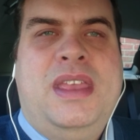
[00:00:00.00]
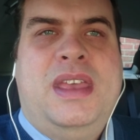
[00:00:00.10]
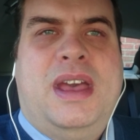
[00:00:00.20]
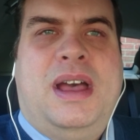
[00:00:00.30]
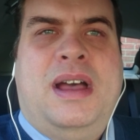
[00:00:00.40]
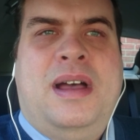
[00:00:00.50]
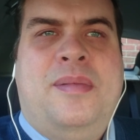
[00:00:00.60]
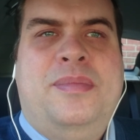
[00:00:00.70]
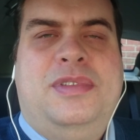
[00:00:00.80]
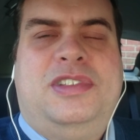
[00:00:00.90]

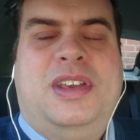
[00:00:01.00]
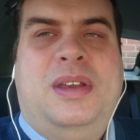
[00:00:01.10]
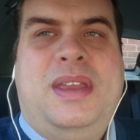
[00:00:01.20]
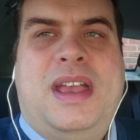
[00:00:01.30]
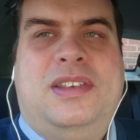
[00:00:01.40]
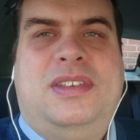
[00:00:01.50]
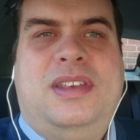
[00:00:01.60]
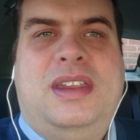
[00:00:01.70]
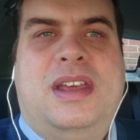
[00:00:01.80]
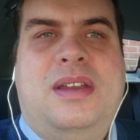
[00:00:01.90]
So yes,
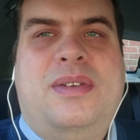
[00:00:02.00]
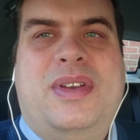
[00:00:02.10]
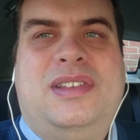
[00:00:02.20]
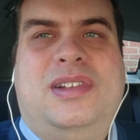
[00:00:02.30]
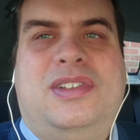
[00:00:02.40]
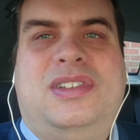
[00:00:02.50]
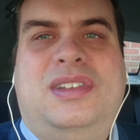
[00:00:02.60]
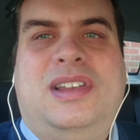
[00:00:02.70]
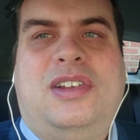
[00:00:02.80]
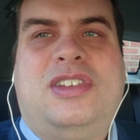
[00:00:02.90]
you know, there's
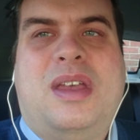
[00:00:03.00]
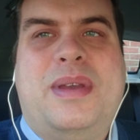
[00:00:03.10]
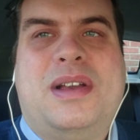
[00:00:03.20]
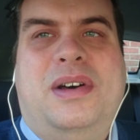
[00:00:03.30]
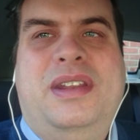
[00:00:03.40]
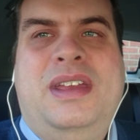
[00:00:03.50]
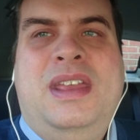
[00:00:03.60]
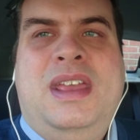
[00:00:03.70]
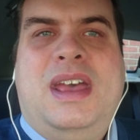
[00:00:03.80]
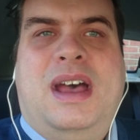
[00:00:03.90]
lots going on,
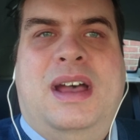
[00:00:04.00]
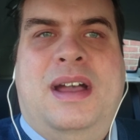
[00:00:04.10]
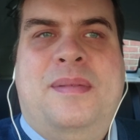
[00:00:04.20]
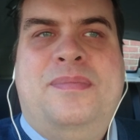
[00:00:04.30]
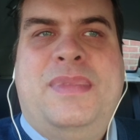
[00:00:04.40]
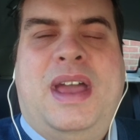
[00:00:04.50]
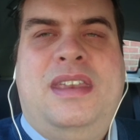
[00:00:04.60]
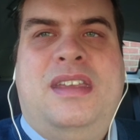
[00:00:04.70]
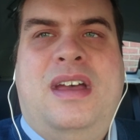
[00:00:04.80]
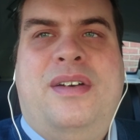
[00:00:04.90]
and
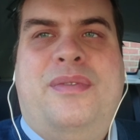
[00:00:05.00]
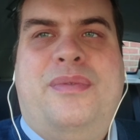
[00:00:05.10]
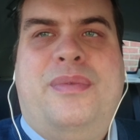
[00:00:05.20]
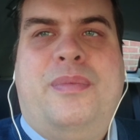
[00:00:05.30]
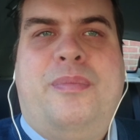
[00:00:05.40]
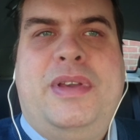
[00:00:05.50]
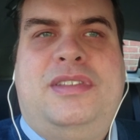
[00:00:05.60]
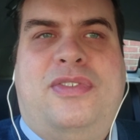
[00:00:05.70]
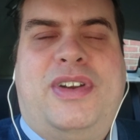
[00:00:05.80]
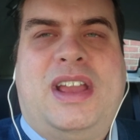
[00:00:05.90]

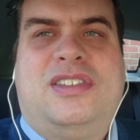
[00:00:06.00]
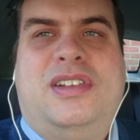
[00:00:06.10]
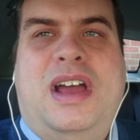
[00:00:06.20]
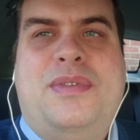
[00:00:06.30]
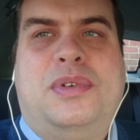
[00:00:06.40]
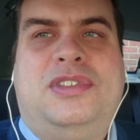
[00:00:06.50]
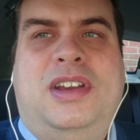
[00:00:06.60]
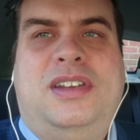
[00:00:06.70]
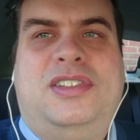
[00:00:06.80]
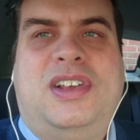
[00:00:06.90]
Mr. Franks and I have
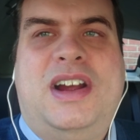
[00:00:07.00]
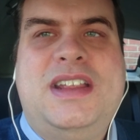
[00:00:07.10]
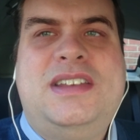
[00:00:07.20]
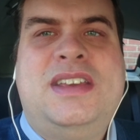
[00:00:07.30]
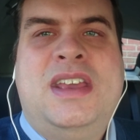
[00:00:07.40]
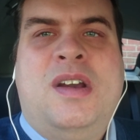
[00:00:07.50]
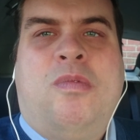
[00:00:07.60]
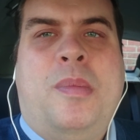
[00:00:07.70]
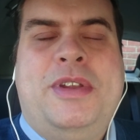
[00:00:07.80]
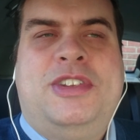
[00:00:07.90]
also decided
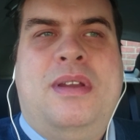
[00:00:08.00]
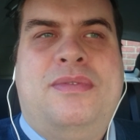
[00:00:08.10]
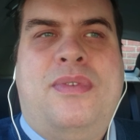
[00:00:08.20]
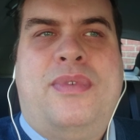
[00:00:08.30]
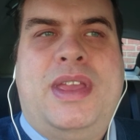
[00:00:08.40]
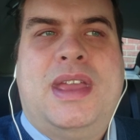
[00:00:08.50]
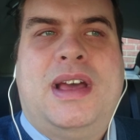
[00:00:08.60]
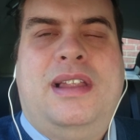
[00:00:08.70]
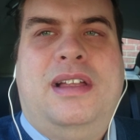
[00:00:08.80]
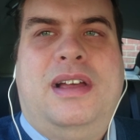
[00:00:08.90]
what we're doing for
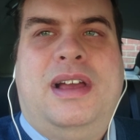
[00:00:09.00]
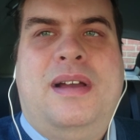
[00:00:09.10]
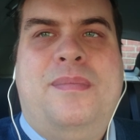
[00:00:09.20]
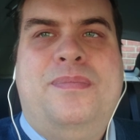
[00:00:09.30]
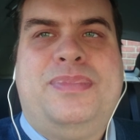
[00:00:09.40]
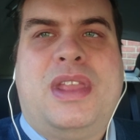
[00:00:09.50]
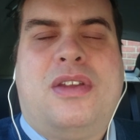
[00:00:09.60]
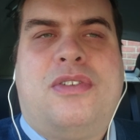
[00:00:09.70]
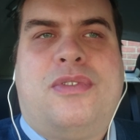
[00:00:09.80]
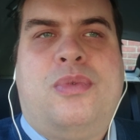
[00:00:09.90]
the
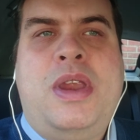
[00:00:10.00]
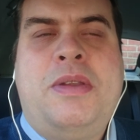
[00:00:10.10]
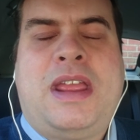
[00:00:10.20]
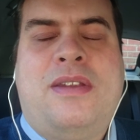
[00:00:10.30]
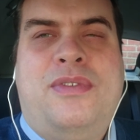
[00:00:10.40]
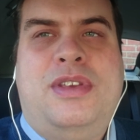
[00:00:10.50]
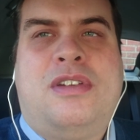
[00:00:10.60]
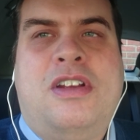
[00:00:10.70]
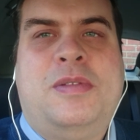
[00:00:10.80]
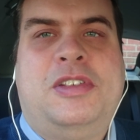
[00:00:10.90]
Three Jacket Reviews
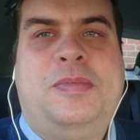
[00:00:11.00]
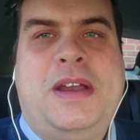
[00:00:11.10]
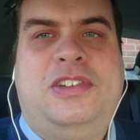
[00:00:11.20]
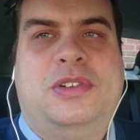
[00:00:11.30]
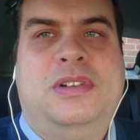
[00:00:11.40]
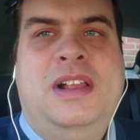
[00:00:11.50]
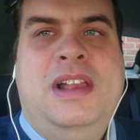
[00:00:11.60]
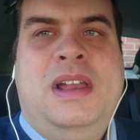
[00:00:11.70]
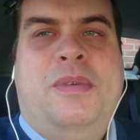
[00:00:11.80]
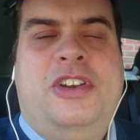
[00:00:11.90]
Christmas special,
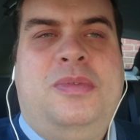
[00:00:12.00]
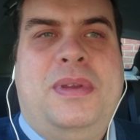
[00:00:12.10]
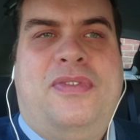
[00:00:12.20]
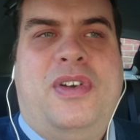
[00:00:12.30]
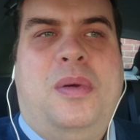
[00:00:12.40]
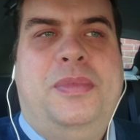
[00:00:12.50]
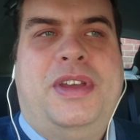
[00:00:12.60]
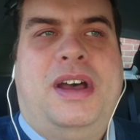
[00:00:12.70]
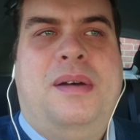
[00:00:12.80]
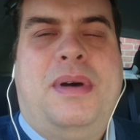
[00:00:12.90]
which will be filmed
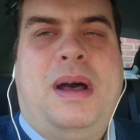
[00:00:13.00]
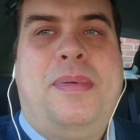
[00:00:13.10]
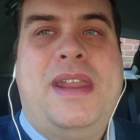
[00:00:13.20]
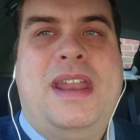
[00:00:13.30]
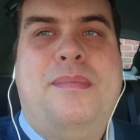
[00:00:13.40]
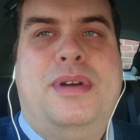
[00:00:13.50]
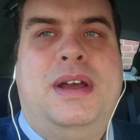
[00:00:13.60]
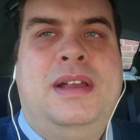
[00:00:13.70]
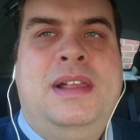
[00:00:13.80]
up in Edinburgh